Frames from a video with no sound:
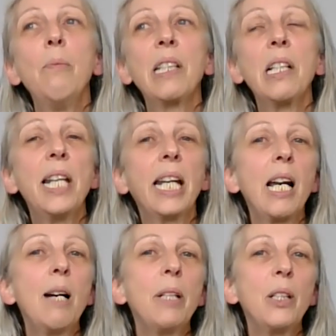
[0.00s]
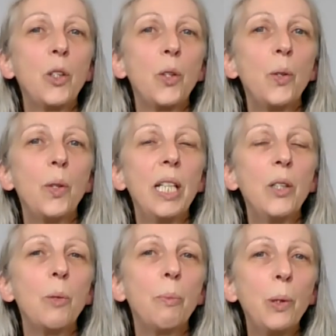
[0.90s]
till they come into
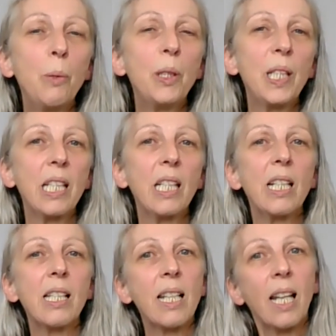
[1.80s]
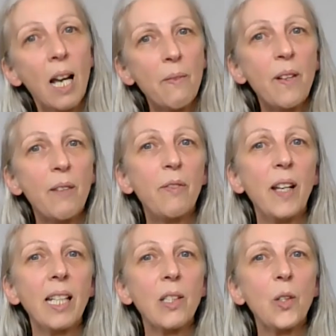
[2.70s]
puberty is the kapha
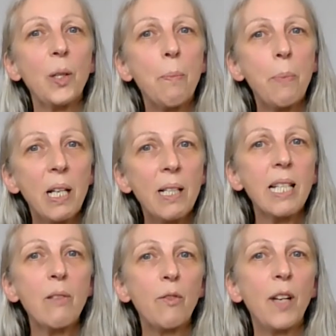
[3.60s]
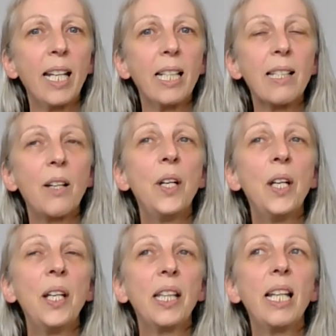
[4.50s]
phase, or the building phase. So
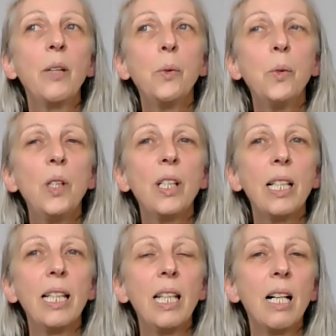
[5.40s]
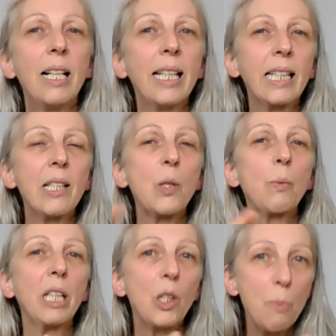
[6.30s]
they all like the
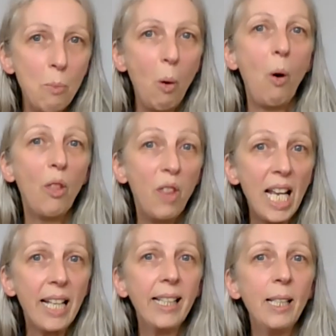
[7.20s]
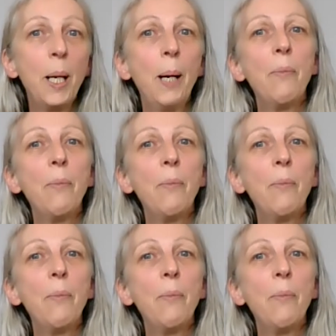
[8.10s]
sweets more than